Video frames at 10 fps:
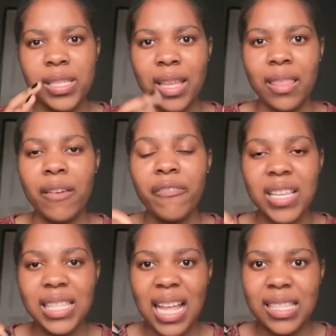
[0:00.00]
the first
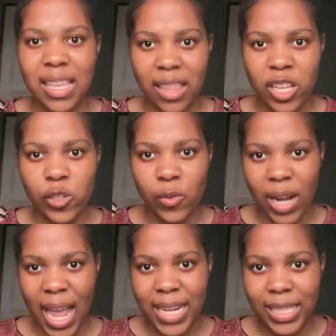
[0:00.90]
answer that you
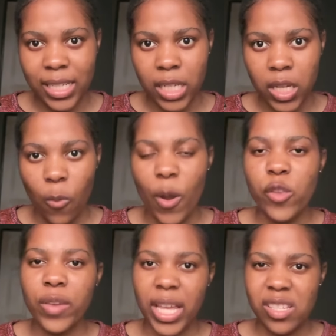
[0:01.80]
write when you
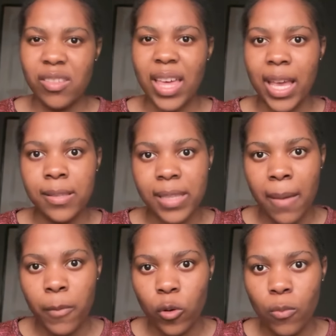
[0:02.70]
get to the
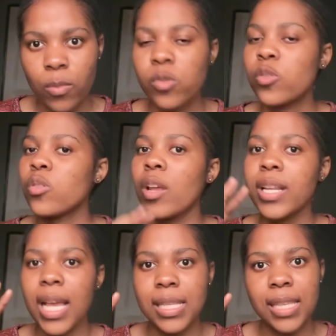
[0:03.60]
exam room, do not
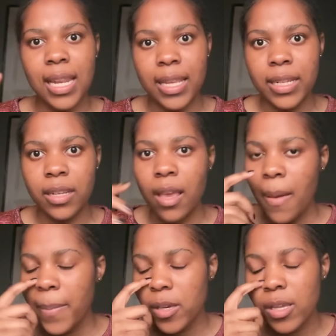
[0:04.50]
cancel it,
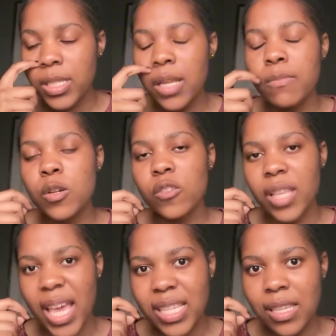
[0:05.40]
because in most
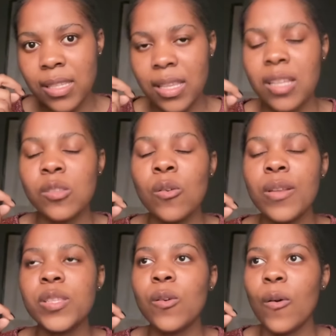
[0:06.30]
cases it's
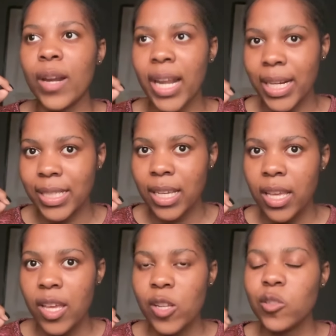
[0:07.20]
always correct.
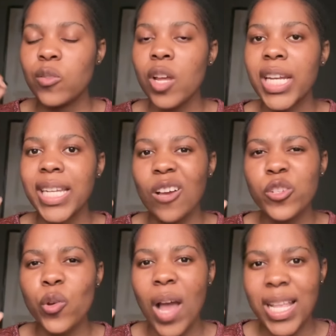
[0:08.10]
Do not doubt
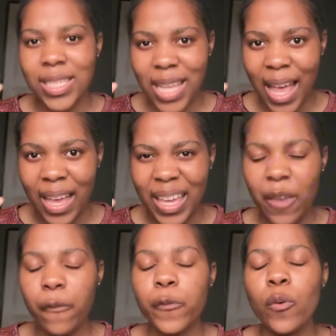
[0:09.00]
your answer
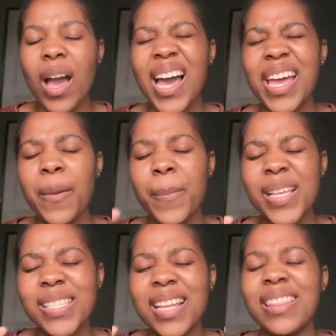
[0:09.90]
if you are a
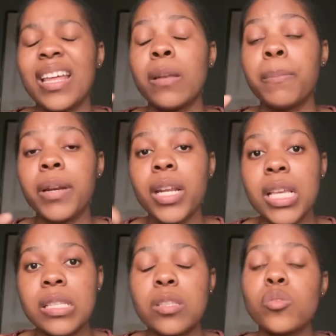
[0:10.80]
person that
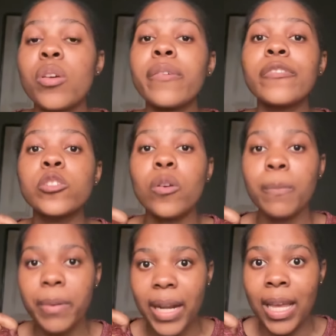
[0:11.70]
prays. So if you don't
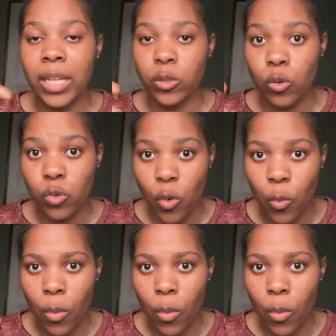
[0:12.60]
pray, I don't know.